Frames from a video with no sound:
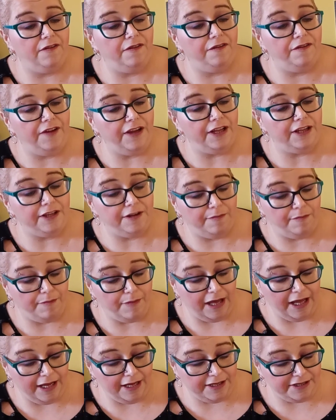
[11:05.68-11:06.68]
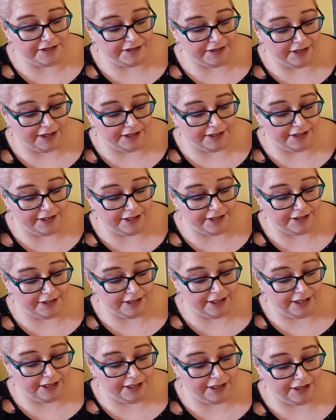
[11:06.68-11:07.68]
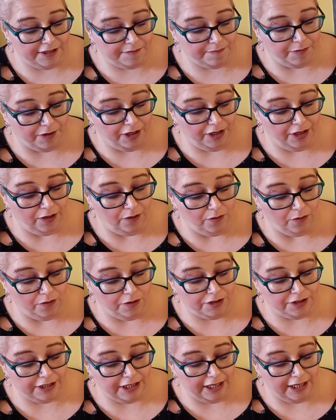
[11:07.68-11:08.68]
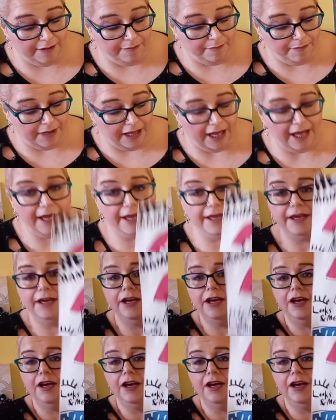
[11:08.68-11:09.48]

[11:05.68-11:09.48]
Fit Mask. This is by Lux and May.